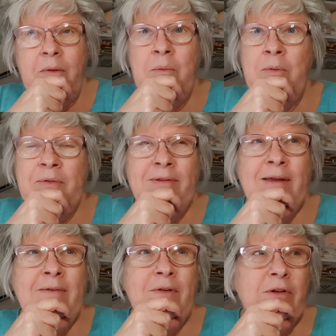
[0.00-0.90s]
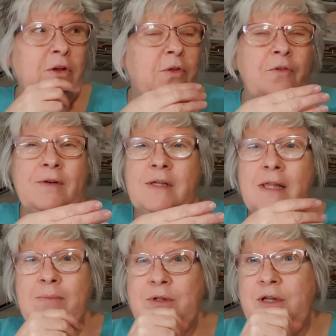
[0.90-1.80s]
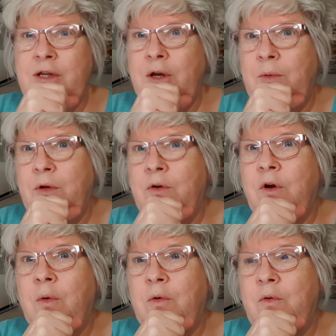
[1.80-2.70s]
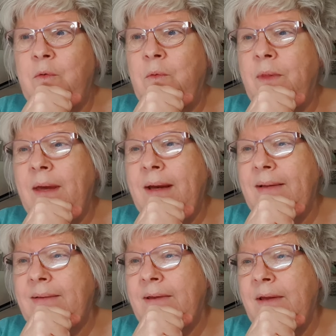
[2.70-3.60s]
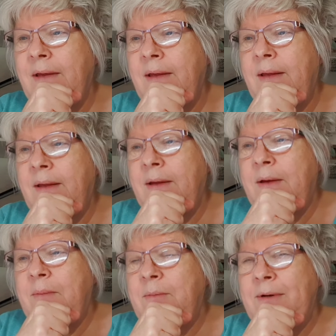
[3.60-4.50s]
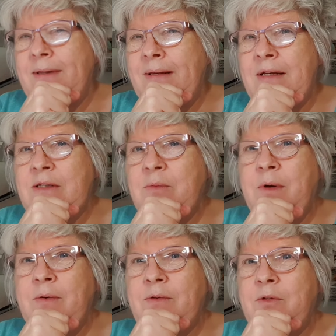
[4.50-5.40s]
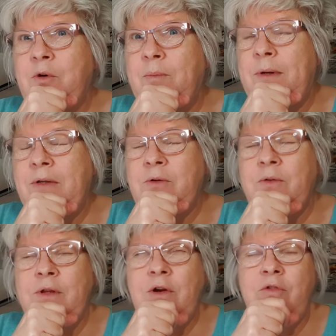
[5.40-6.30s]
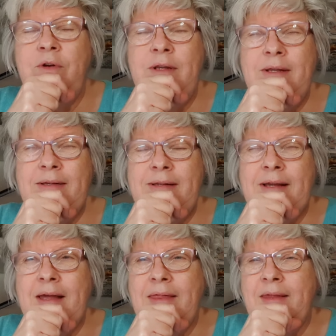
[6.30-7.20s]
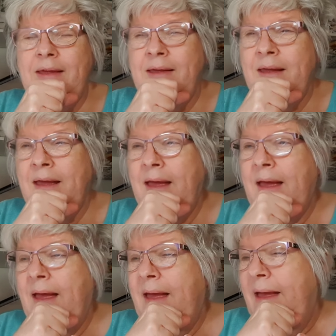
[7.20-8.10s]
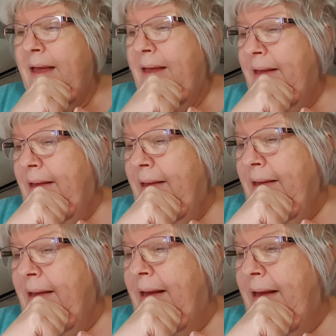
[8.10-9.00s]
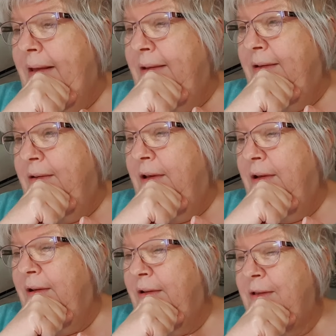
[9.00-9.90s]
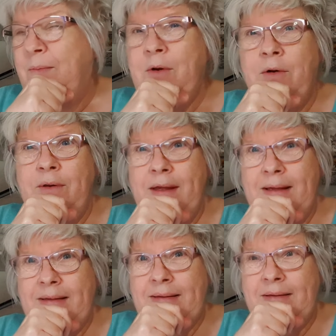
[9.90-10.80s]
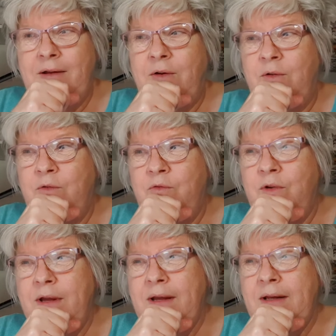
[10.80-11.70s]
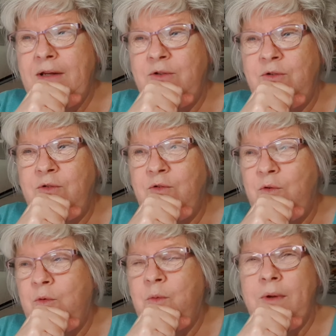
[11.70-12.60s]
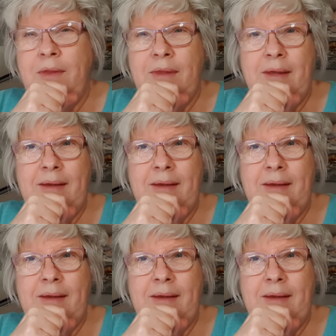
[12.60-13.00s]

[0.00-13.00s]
or this evening, because I thought if I set the machine going, I could go and do that. But it takes a while to sort of mix all the ingredients together. And to be honest, I could really just do with